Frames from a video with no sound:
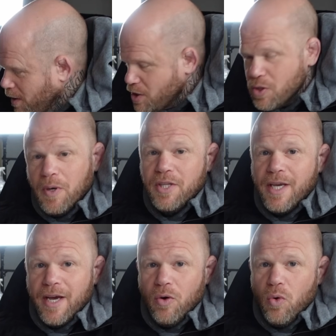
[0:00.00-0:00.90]
This is one you
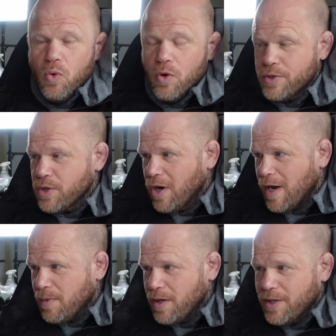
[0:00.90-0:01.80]
get all the
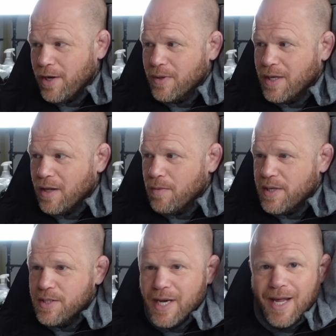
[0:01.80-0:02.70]
time, and I don't get the
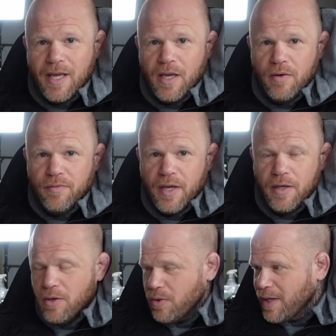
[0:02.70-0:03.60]
mentality of
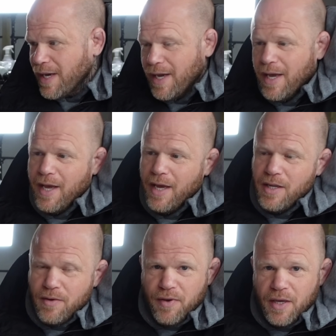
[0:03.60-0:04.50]
it. You can get
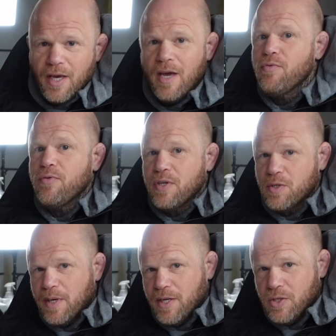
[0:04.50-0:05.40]
anything. Everything's
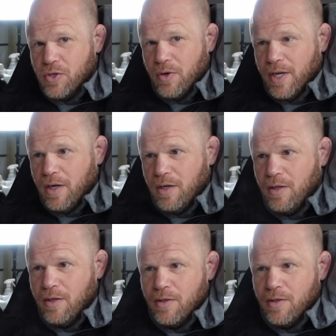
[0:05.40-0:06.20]
made in China.